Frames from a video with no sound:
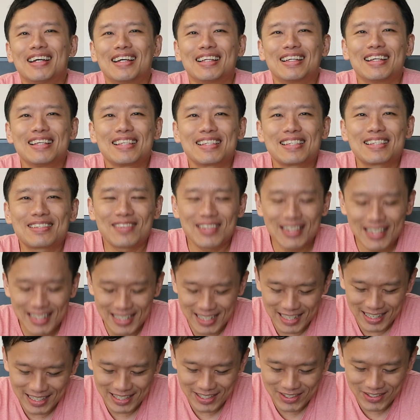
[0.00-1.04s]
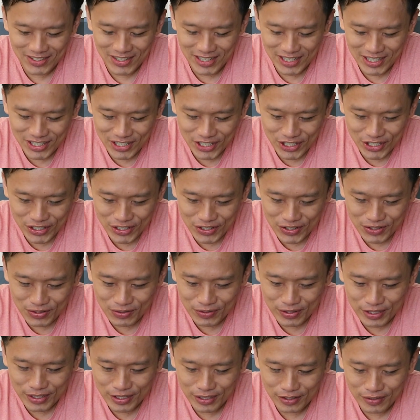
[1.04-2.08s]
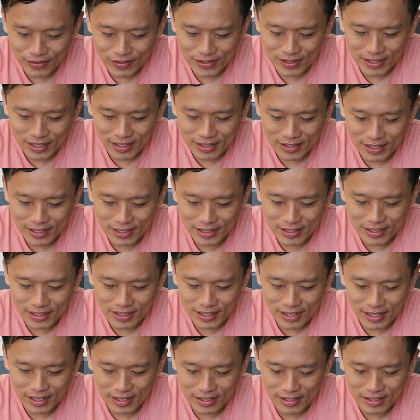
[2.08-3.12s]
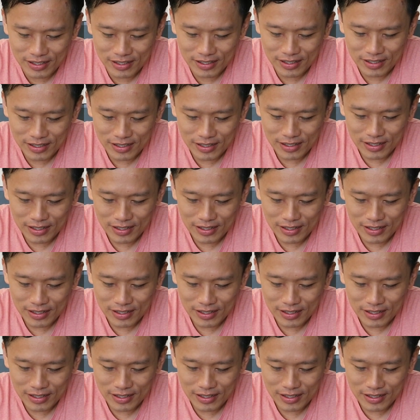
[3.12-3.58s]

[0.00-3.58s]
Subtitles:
This is really like a traditional way of sending text.